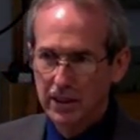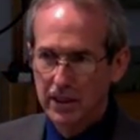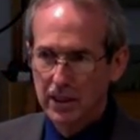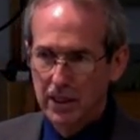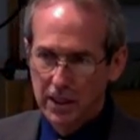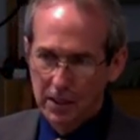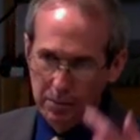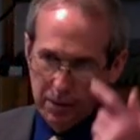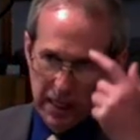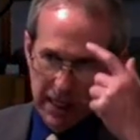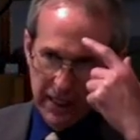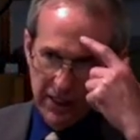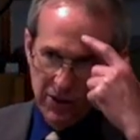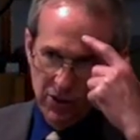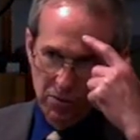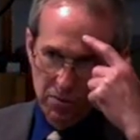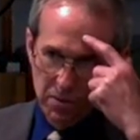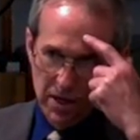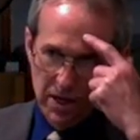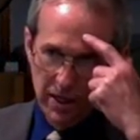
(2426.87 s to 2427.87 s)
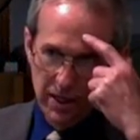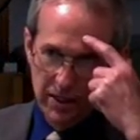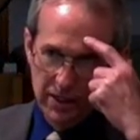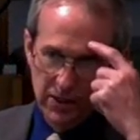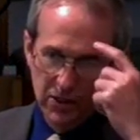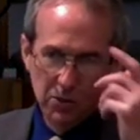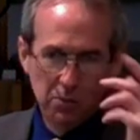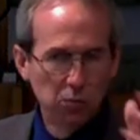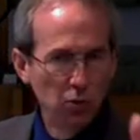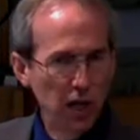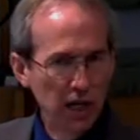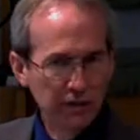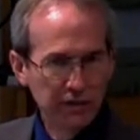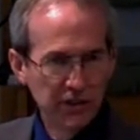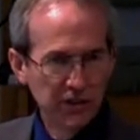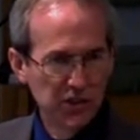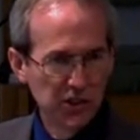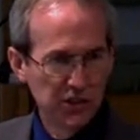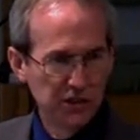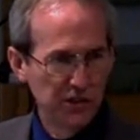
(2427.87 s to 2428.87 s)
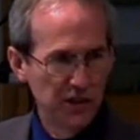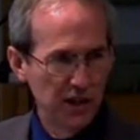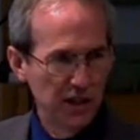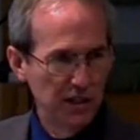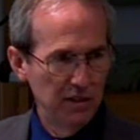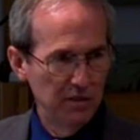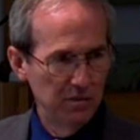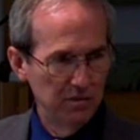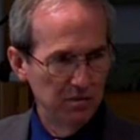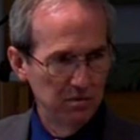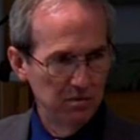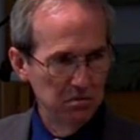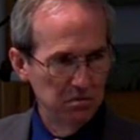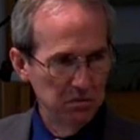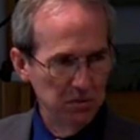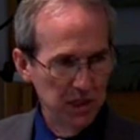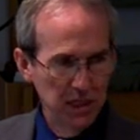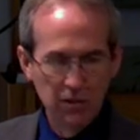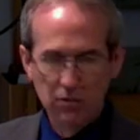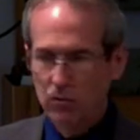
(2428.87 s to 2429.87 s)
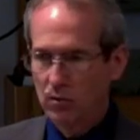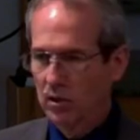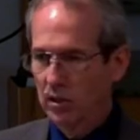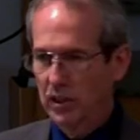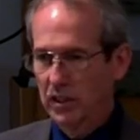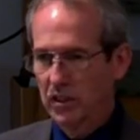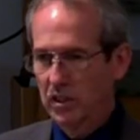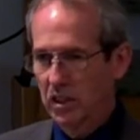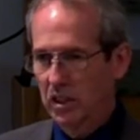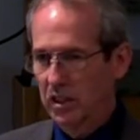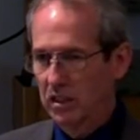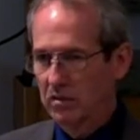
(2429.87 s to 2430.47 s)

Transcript: In the back of your mind, you know, breakfast is fine, eat really good.